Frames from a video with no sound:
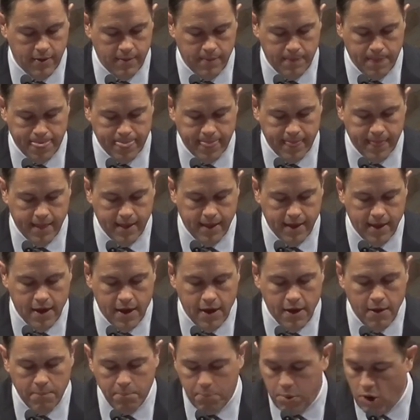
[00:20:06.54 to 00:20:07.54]

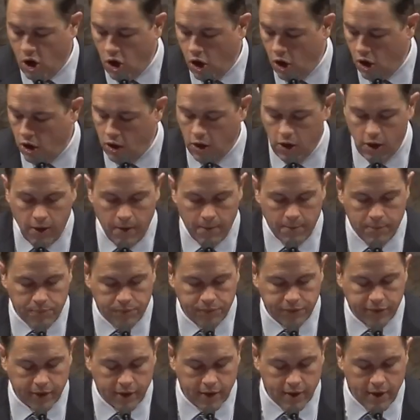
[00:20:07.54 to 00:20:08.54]
Paul,
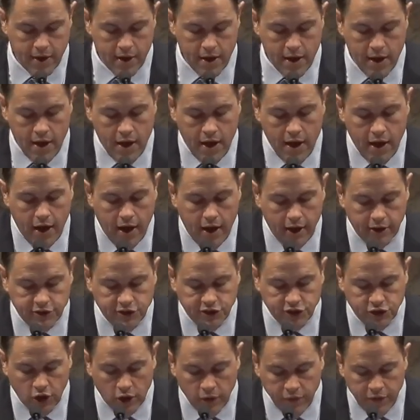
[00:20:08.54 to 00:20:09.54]
a servant of Christ
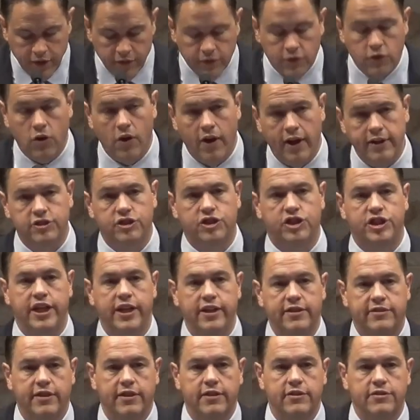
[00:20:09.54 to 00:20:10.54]
Jesus,
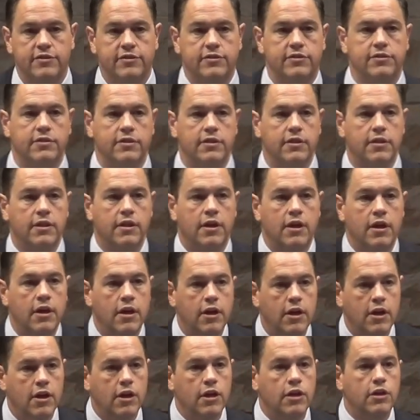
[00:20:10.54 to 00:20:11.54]

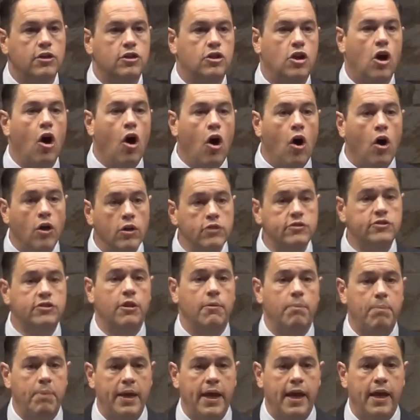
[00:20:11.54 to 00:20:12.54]
called to be an
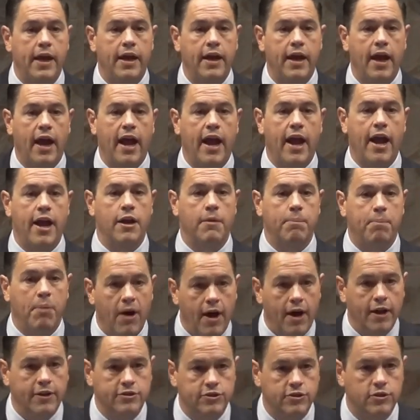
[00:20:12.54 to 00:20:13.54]
apostle,
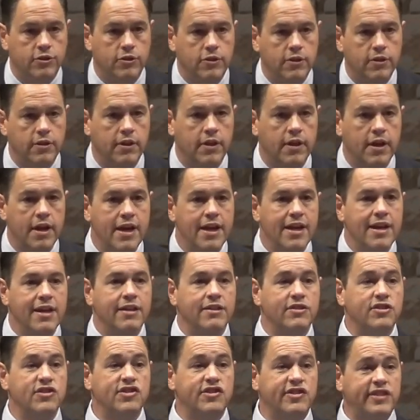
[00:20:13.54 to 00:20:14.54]
set
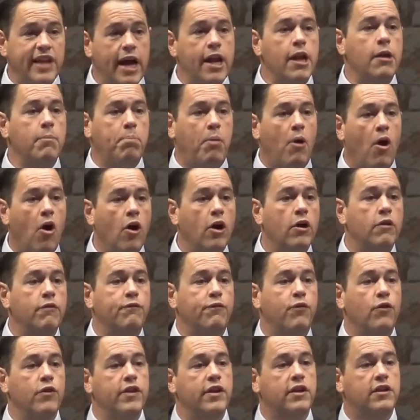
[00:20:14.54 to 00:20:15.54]
apart for the
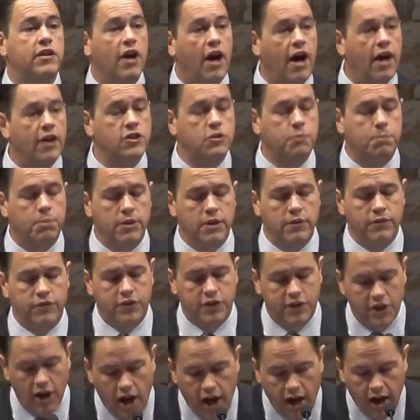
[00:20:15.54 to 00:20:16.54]
gospel of God,
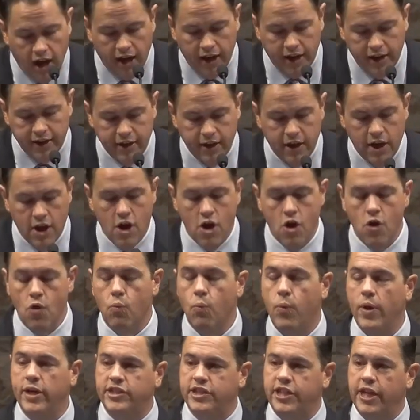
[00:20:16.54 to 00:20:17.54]
which he
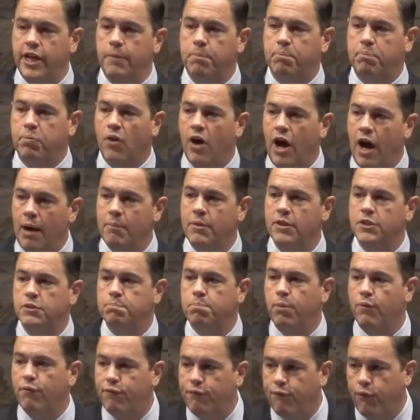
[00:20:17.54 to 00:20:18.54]
promised
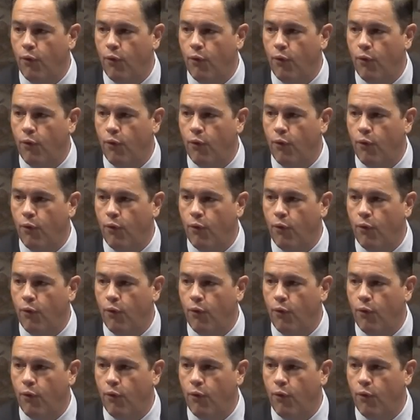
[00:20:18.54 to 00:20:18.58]
beforehand